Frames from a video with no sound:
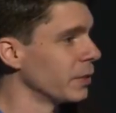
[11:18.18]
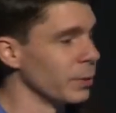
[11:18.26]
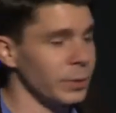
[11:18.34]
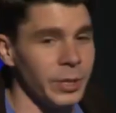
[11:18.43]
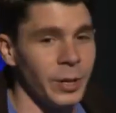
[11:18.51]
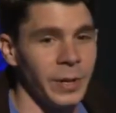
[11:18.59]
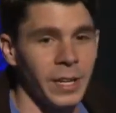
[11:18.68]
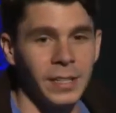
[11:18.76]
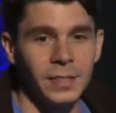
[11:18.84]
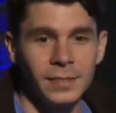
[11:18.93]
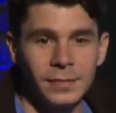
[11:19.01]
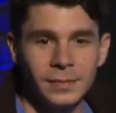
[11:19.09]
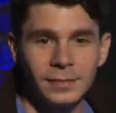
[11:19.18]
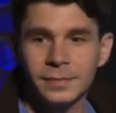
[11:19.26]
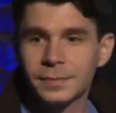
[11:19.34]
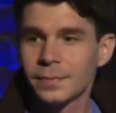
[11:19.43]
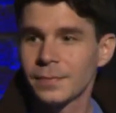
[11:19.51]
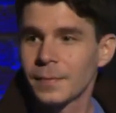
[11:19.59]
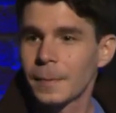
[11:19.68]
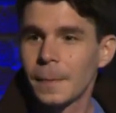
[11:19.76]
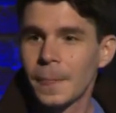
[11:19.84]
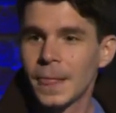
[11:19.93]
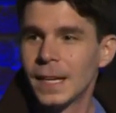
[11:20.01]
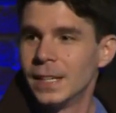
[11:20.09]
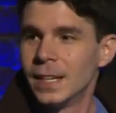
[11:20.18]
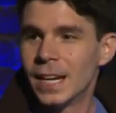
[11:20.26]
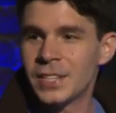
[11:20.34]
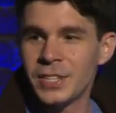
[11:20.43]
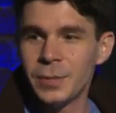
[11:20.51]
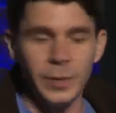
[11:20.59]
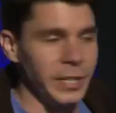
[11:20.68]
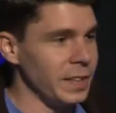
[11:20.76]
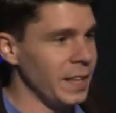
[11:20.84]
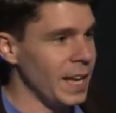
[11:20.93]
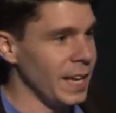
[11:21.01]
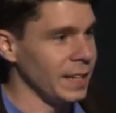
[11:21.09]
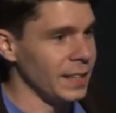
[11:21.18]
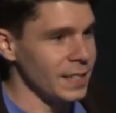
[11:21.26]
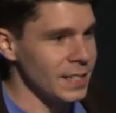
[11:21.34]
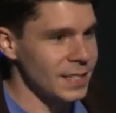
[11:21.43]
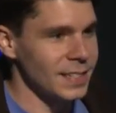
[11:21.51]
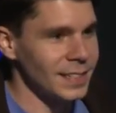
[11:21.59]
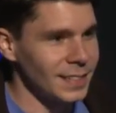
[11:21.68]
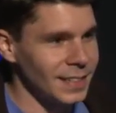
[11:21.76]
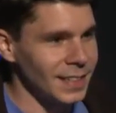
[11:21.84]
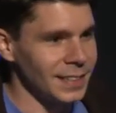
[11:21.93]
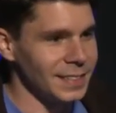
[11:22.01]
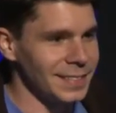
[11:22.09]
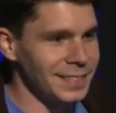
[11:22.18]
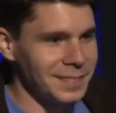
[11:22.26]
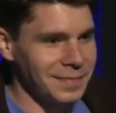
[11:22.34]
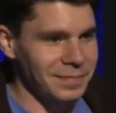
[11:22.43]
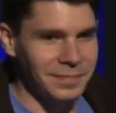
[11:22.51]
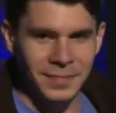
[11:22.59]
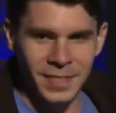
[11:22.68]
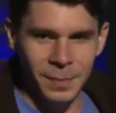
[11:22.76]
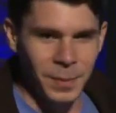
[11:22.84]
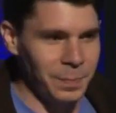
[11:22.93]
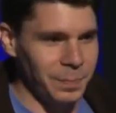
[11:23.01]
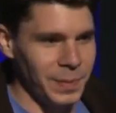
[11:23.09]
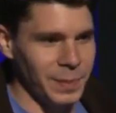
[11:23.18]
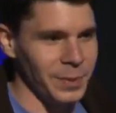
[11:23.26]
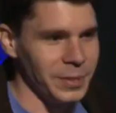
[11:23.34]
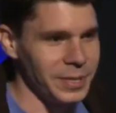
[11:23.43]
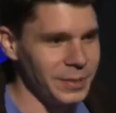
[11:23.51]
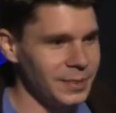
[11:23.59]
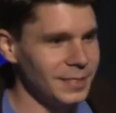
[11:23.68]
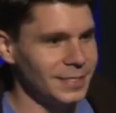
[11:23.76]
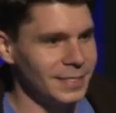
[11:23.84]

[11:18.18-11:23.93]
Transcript: their own code on it? I see we're getting the hang of this. A couple people do.